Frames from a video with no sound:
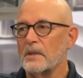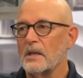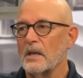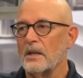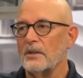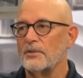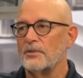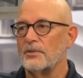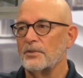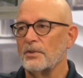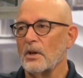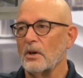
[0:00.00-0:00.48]

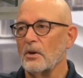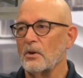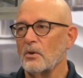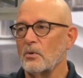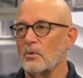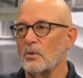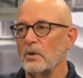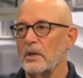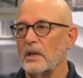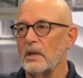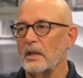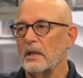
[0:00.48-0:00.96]
And
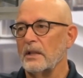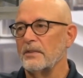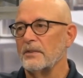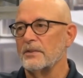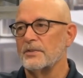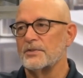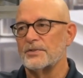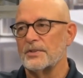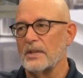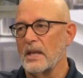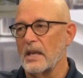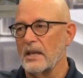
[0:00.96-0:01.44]
so in the
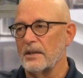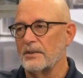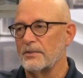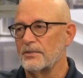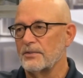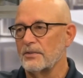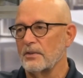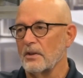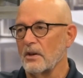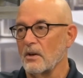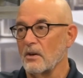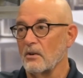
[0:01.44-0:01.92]

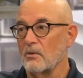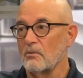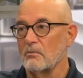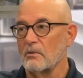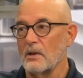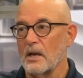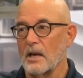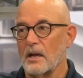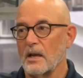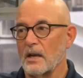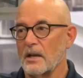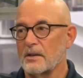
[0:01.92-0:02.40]
States,
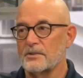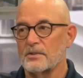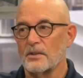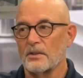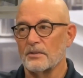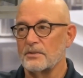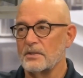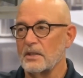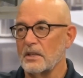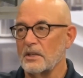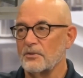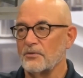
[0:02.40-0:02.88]

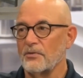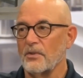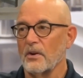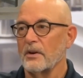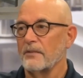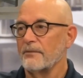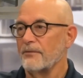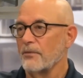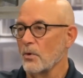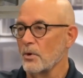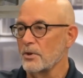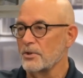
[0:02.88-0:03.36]
XLT is
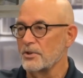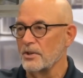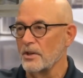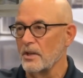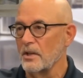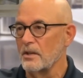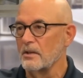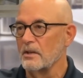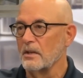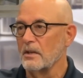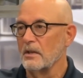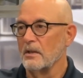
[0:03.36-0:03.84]
very
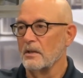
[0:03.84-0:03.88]
fortunate